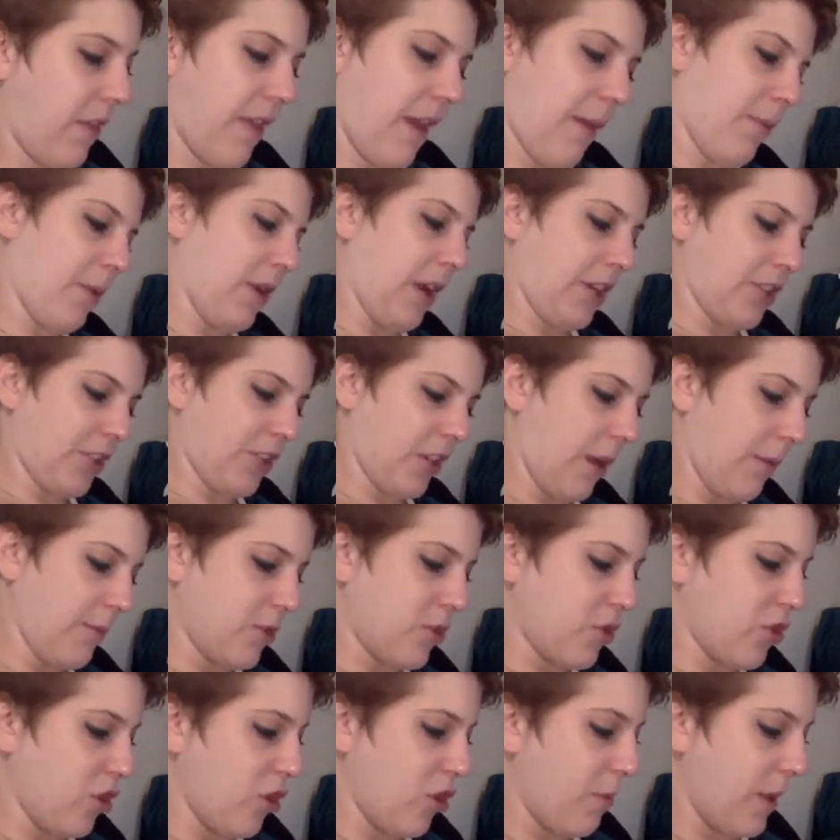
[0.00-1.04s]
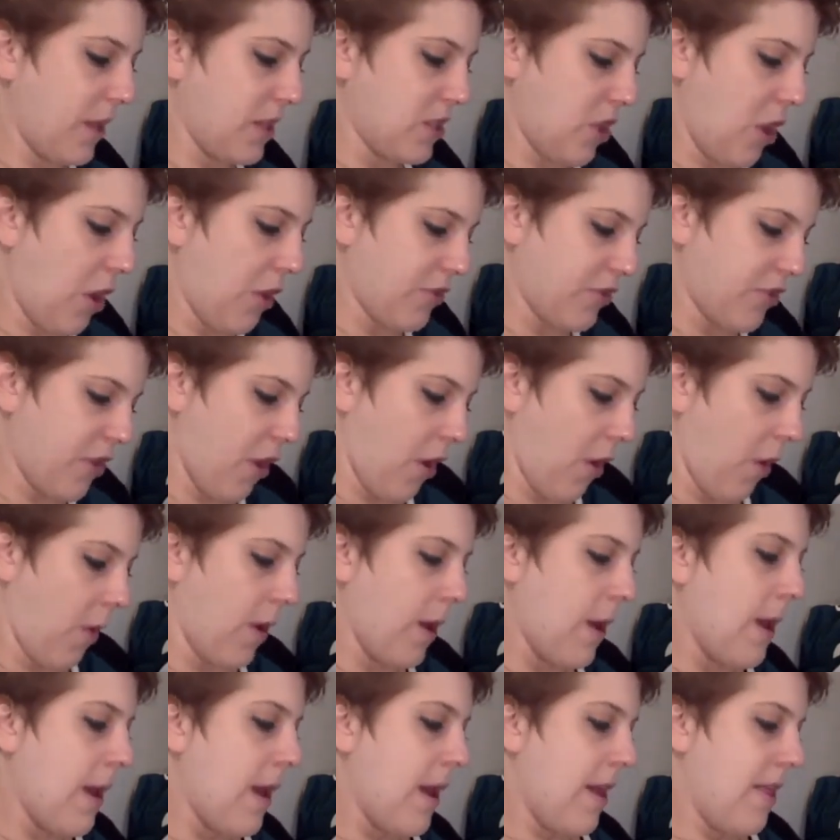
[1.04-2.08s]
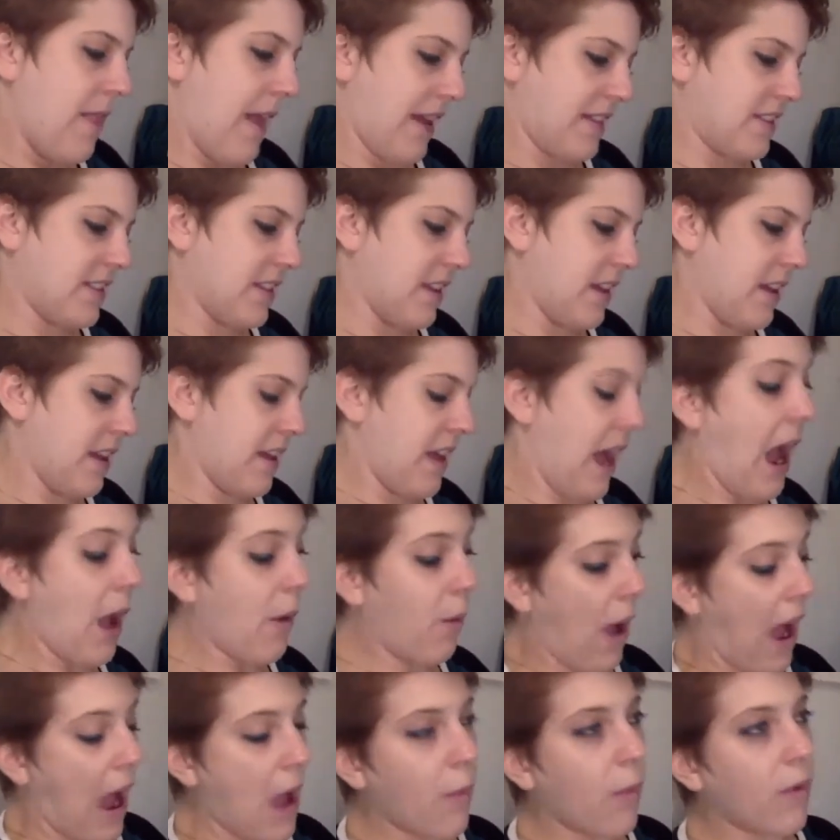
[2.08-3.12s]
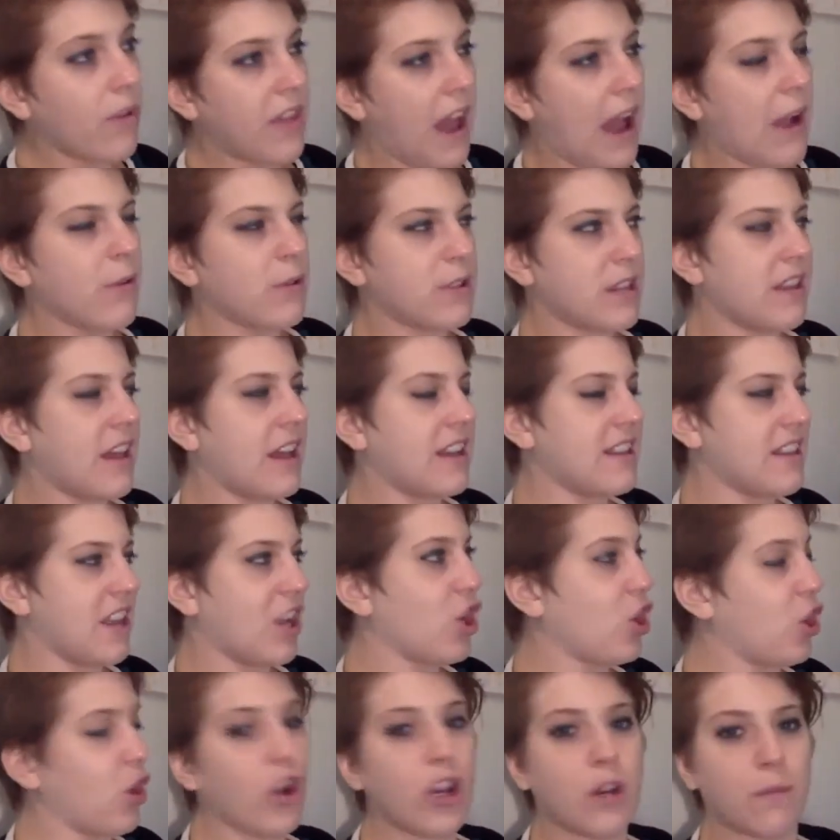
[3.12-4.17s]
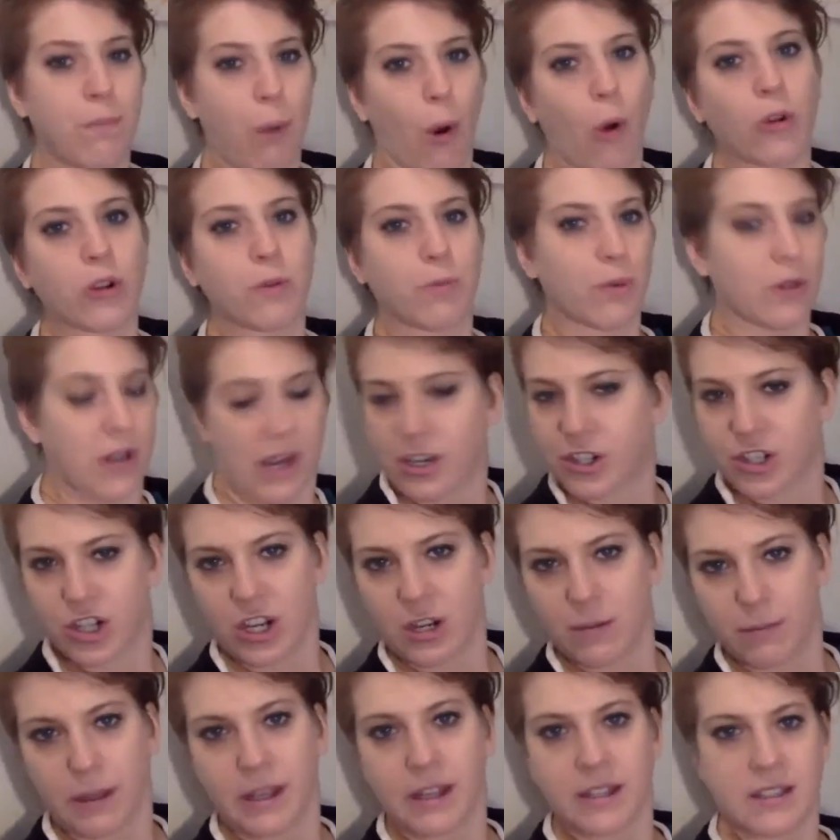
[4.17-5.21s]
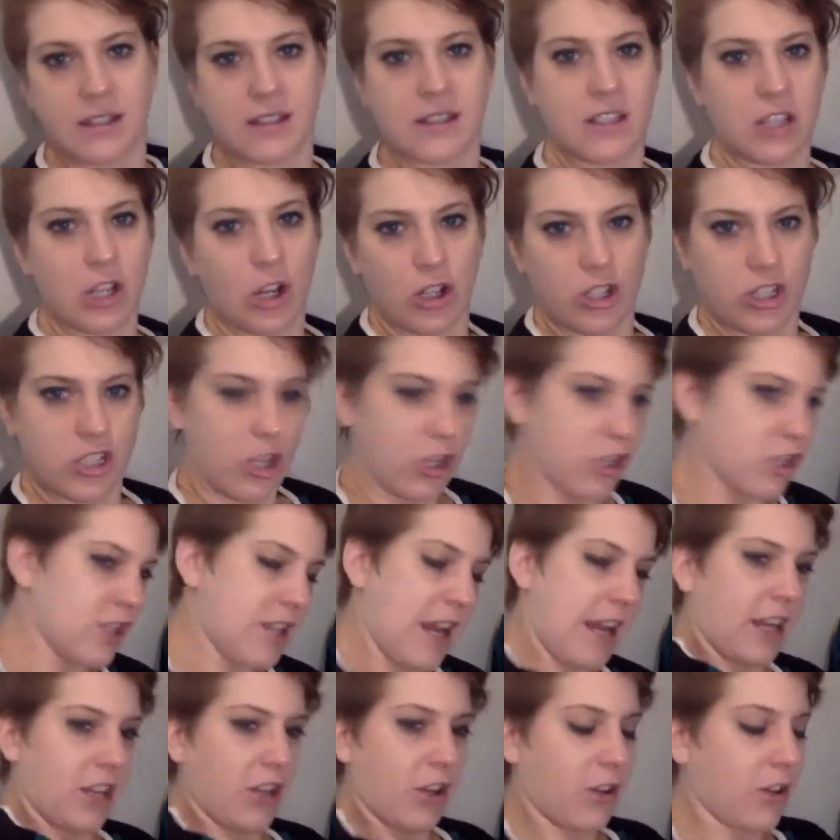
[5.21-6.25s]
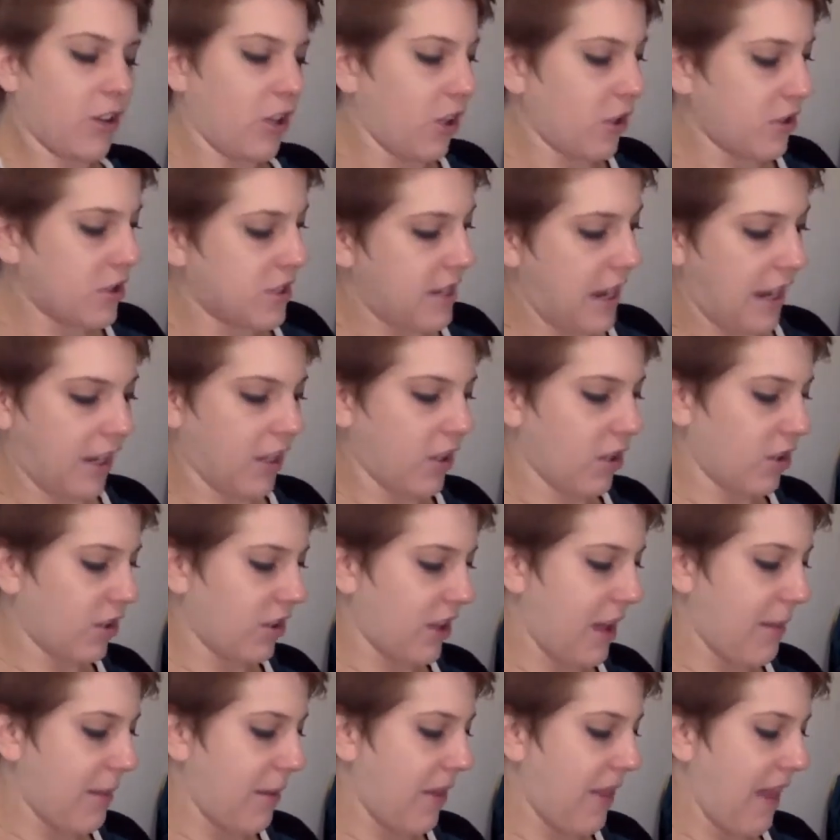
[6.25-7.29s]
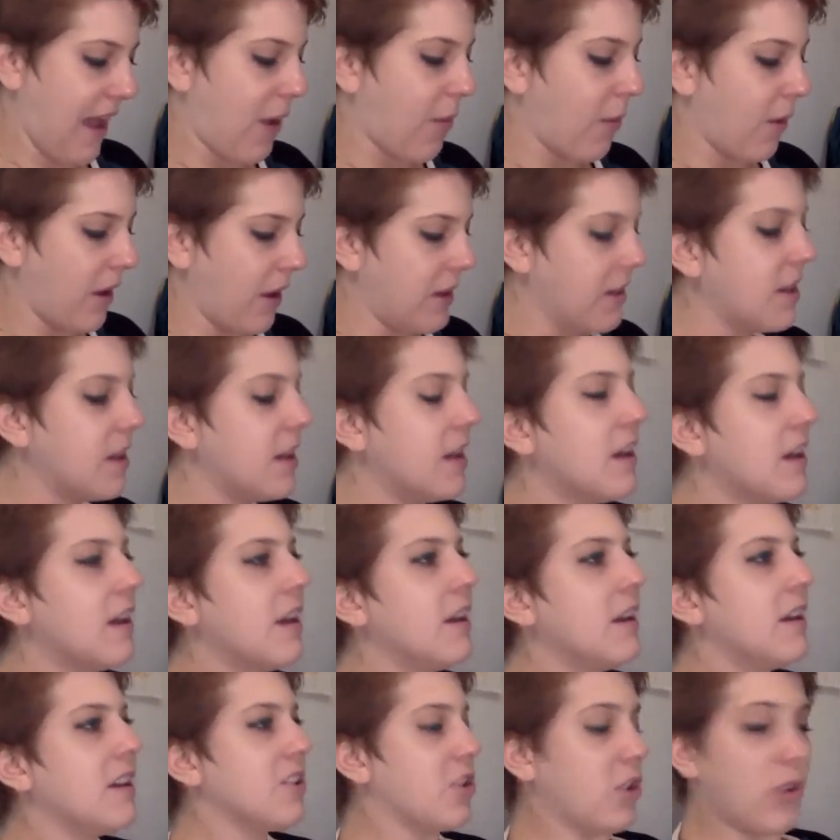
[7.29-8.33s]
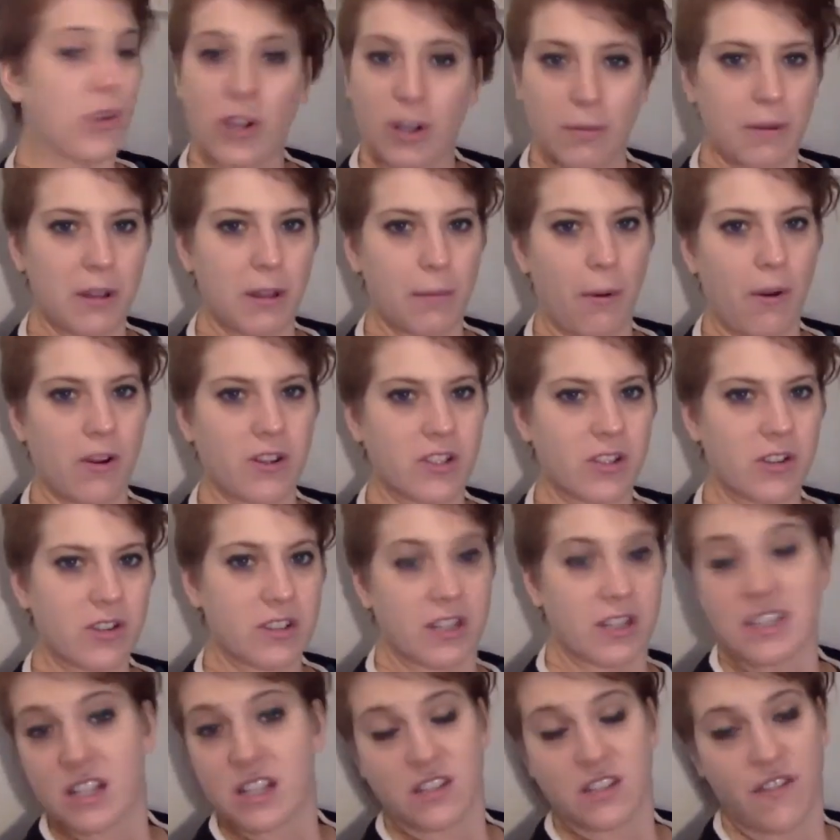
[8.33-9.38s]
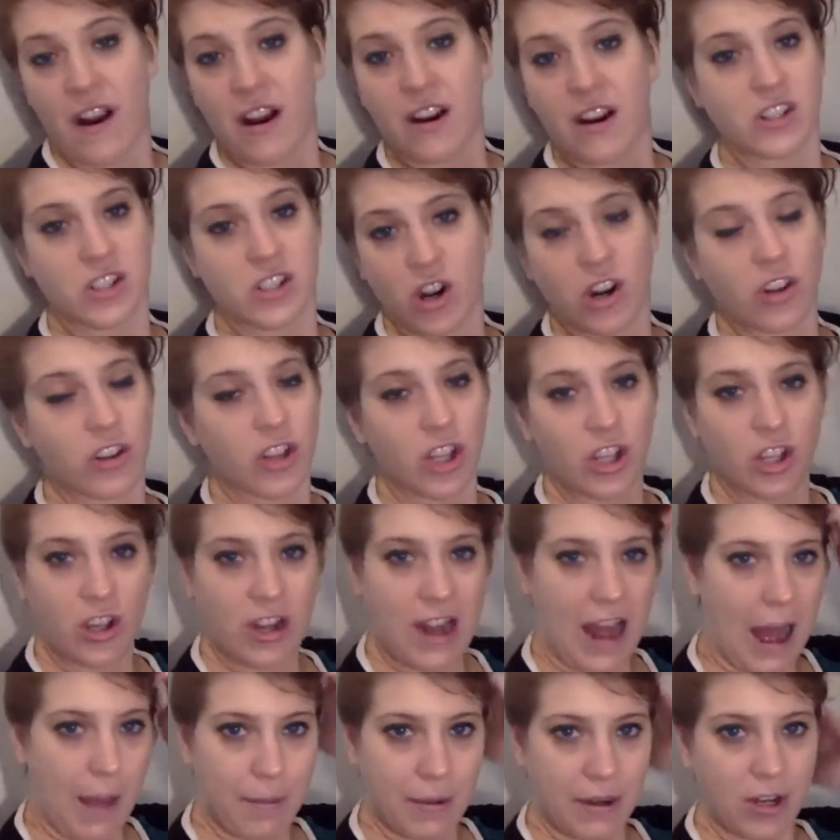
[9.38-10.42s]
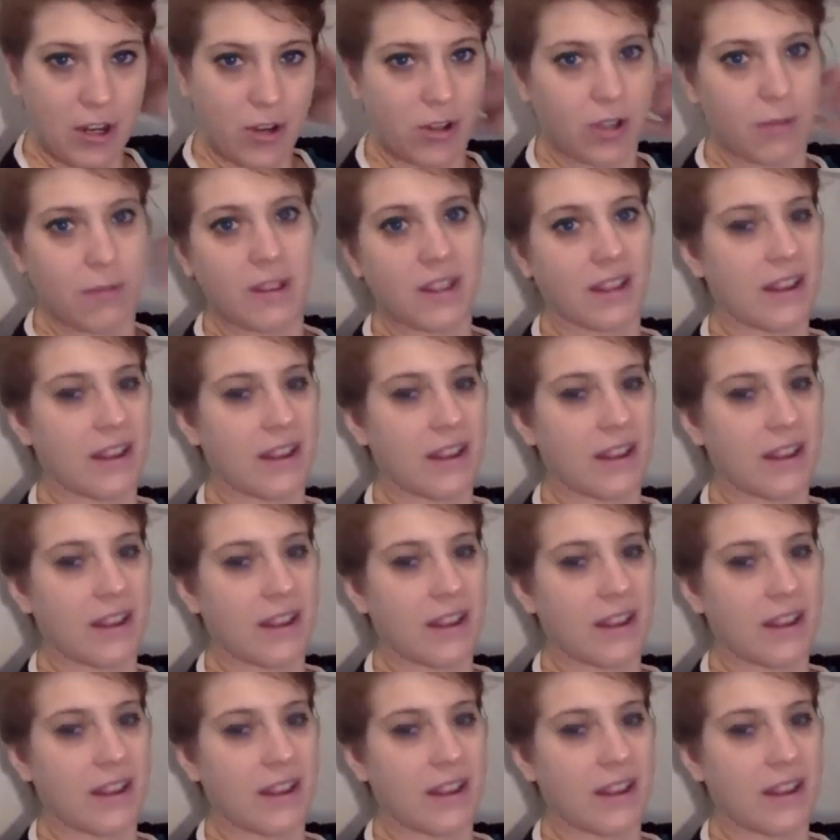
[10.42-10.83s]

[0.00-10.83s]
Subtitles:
that prediction comes true, but it's also I would say that is a good bold prediction because it's you're staking your claim on that one, so you can be the person because it's very certainly could happen, and you can